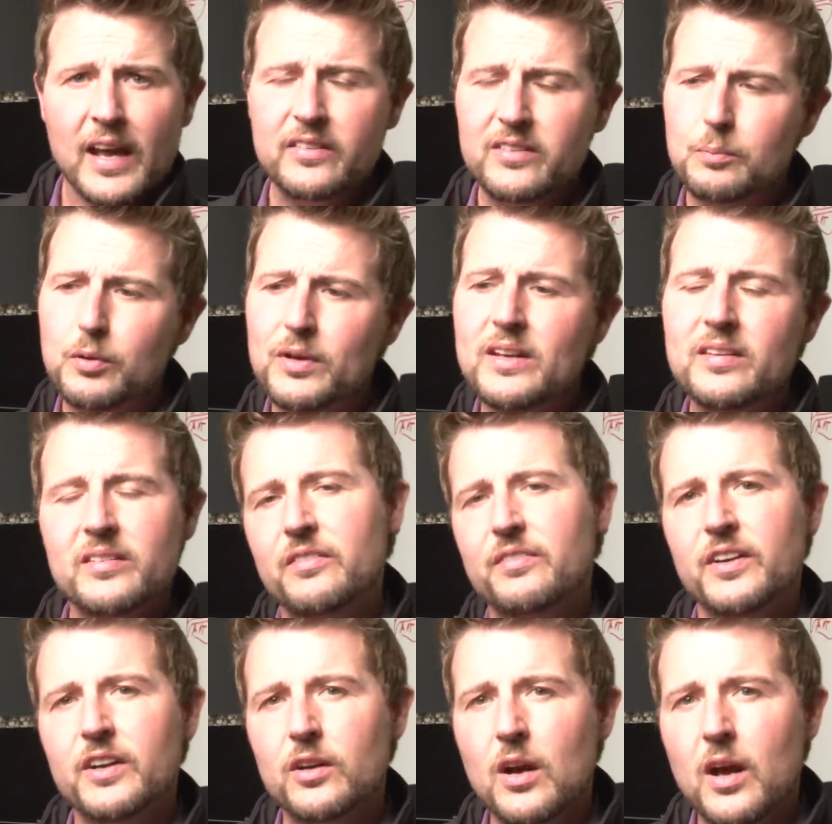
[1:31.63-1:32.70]
It's a pretty
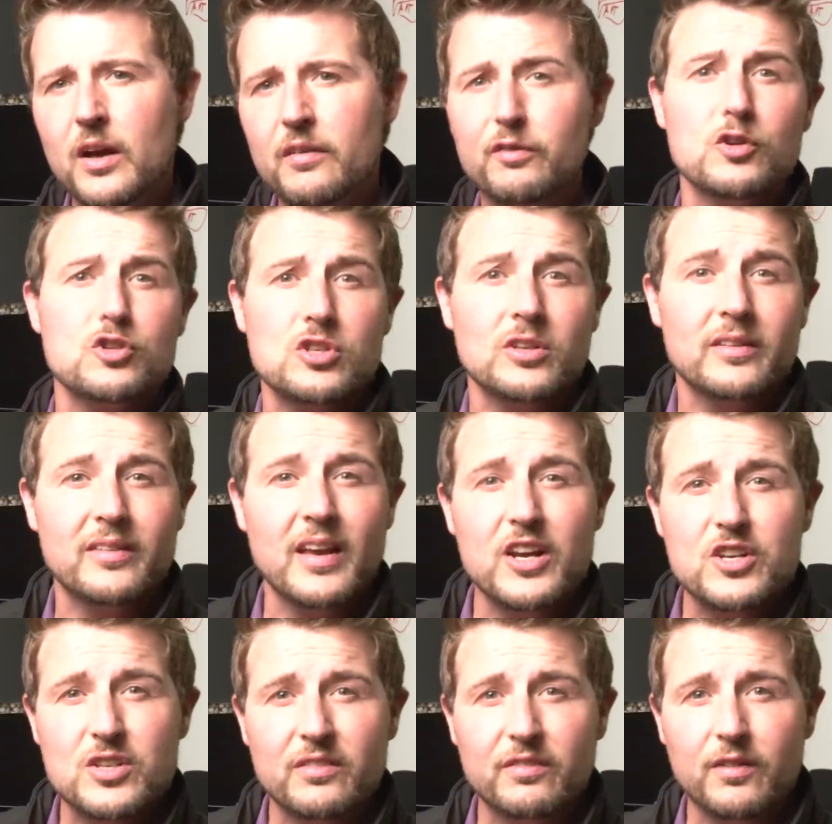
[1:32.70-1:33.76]
severe uh,
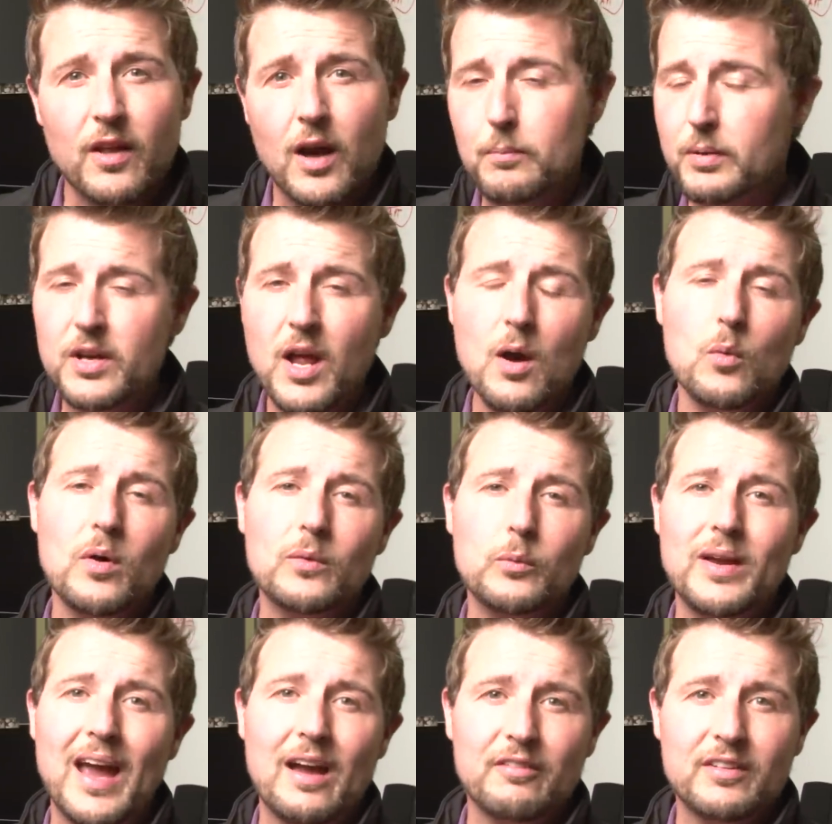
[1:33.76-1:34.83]
virtualization flaw, but not one
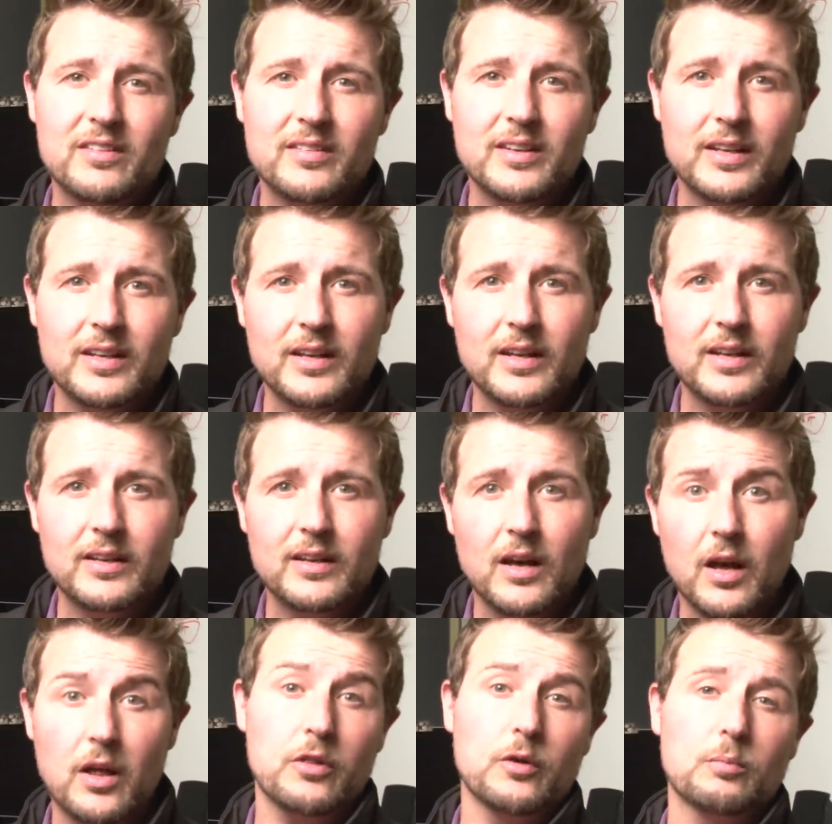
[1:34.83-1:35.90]
we haven't seen in
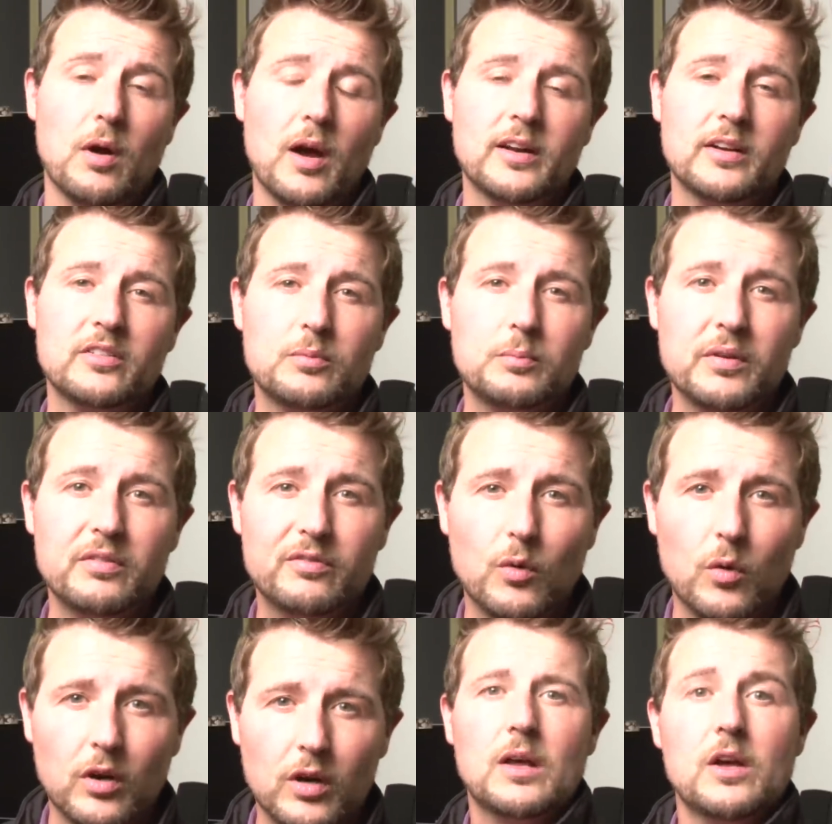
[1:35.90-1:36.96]
uh, other products
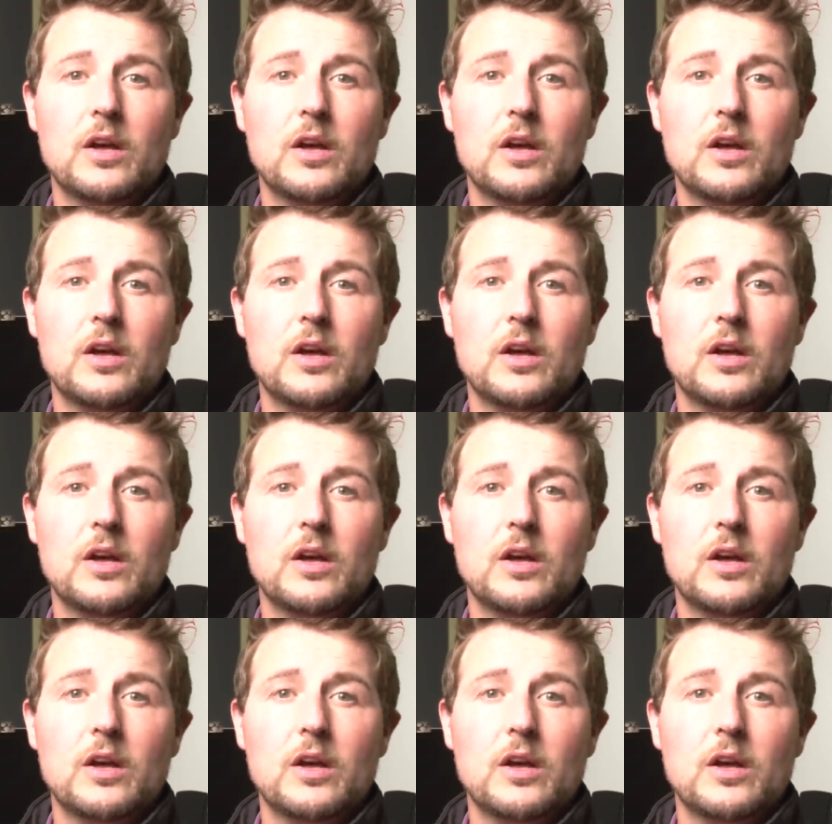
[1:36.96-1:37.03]
before.